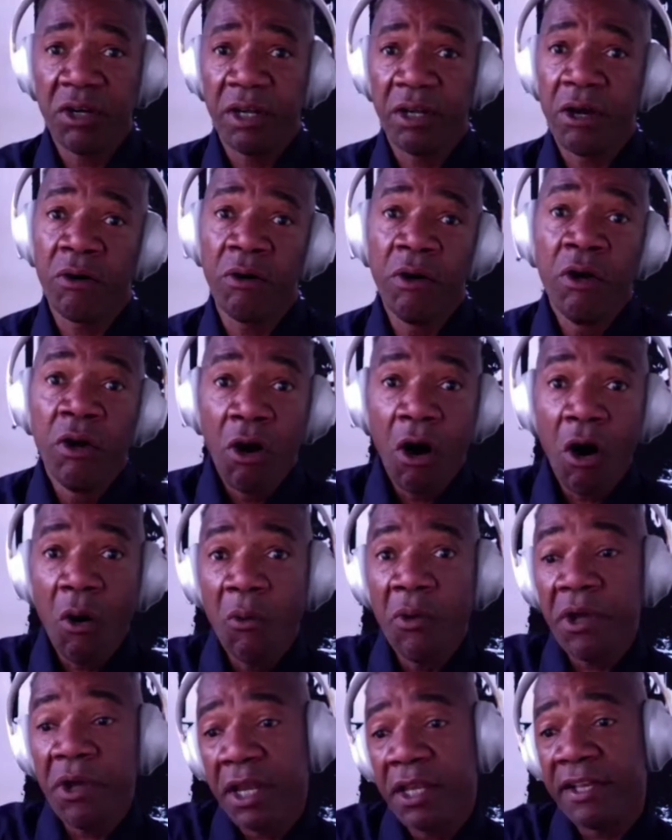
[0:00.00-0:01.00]
and go, oh,
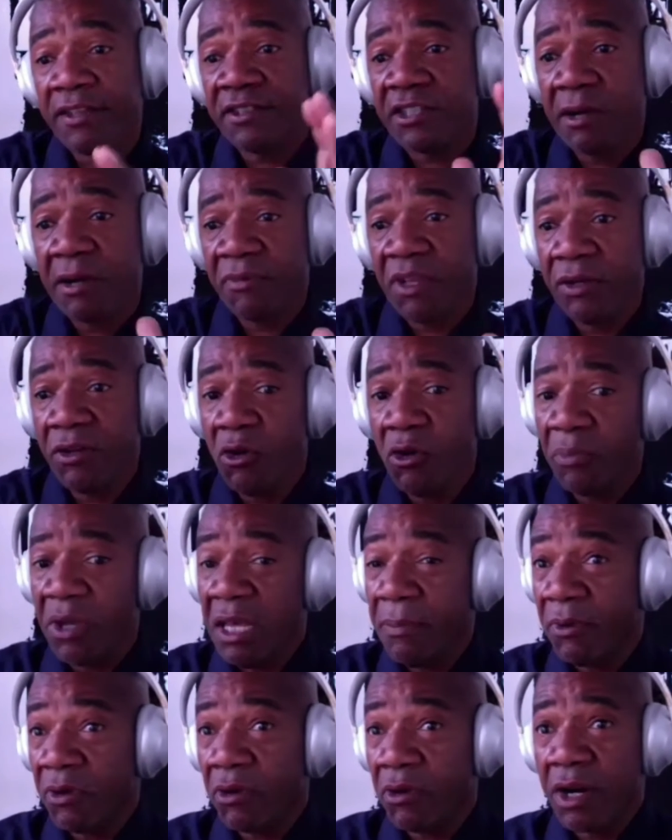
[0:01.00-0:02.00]
we're going to get something new,
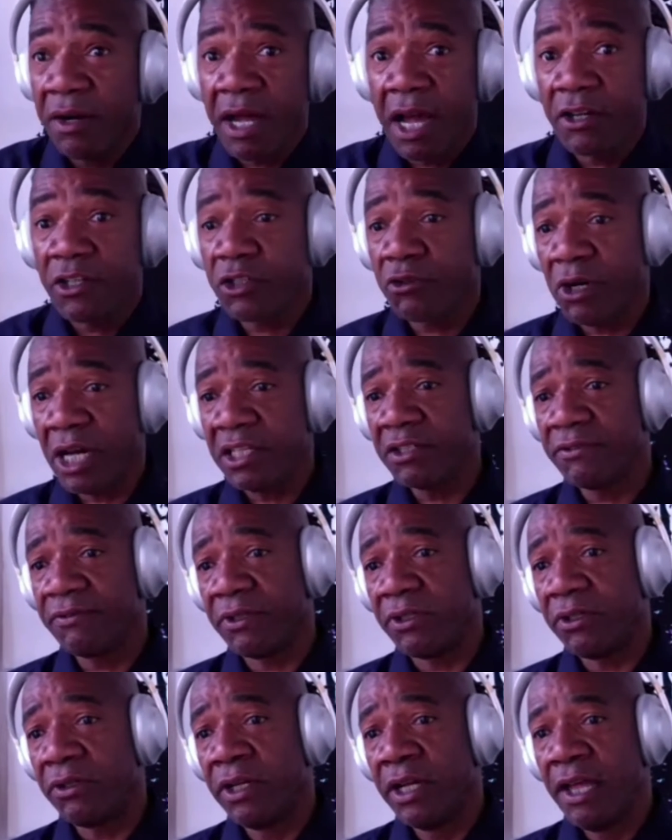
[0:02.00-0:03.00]
people are not
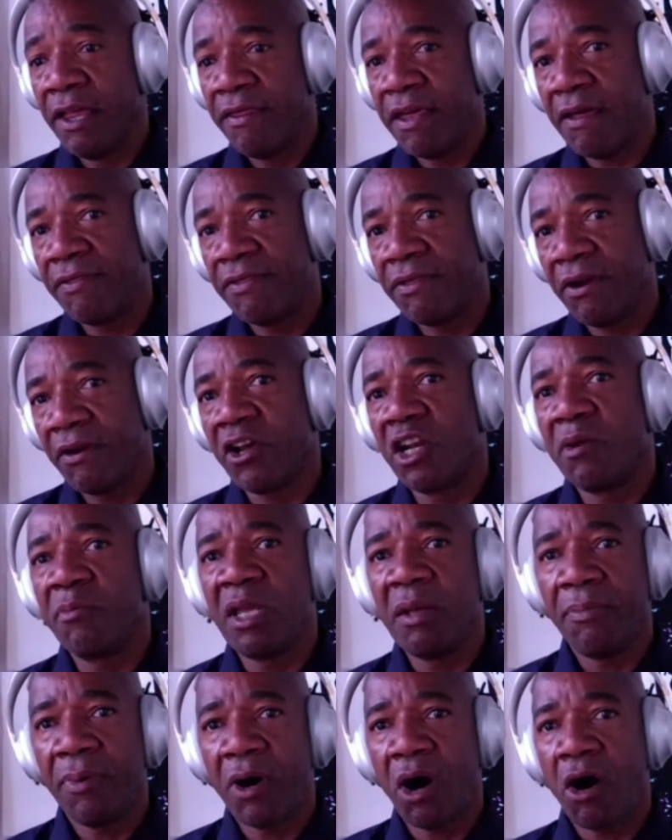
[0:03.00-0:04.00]
trustful that they're going to
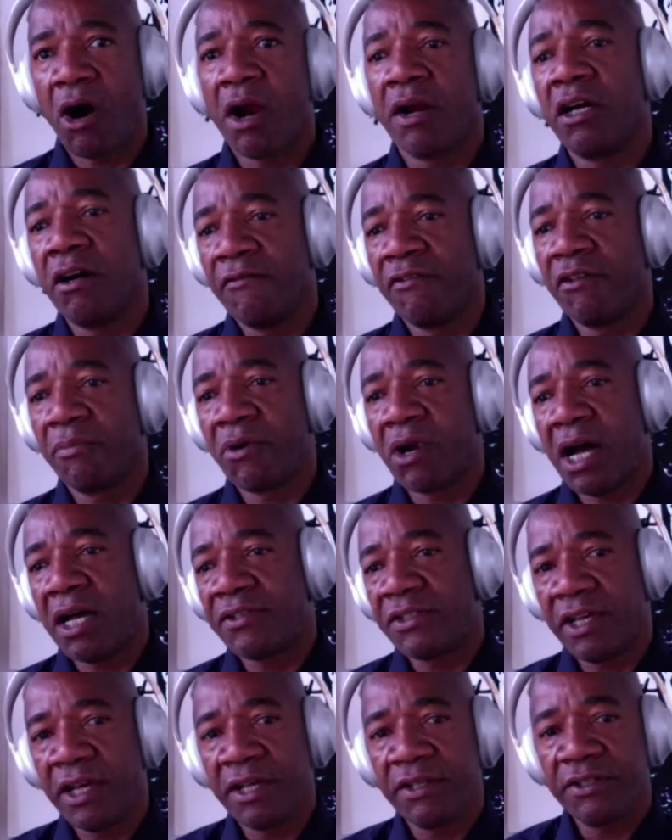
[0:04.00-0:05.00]
be part of the
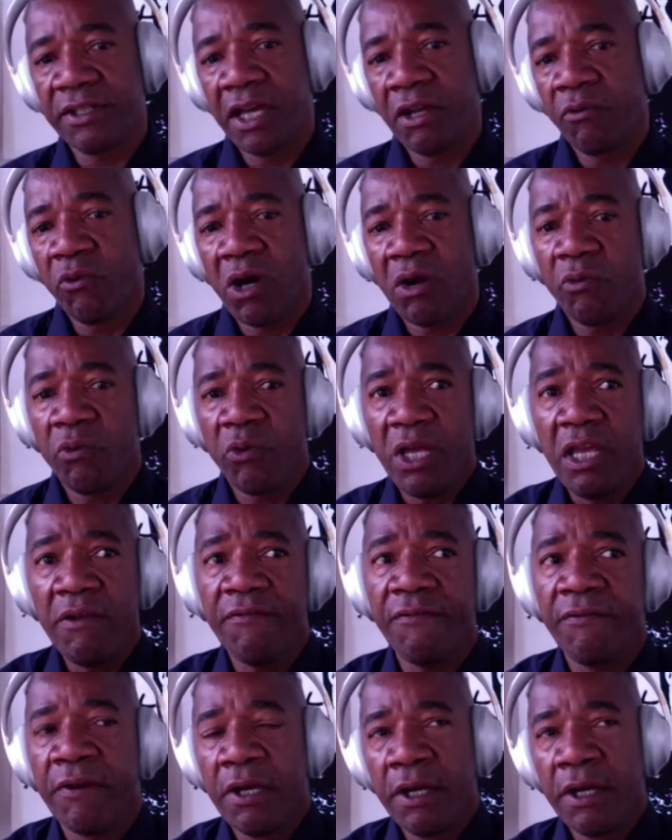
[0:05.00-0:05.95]
process. And what we've,